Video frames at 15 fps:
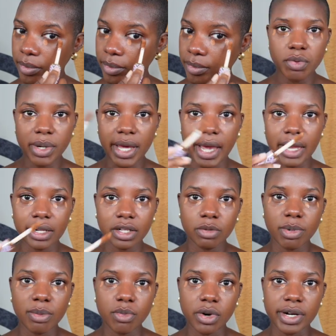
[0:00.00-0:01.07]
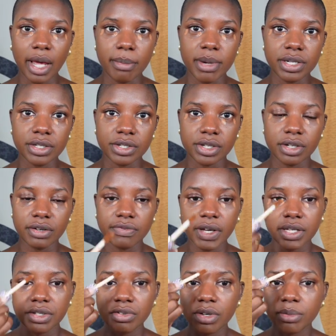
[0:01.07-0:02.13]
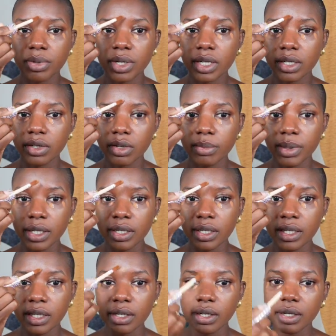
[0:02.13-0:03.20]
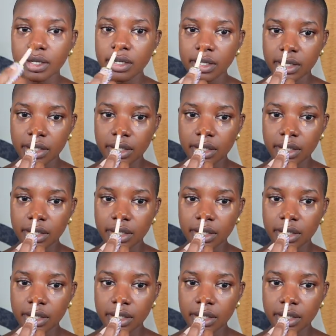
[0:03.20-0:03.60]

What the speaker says: You want to add a little bit more dimension to your face. You can put a little bit here,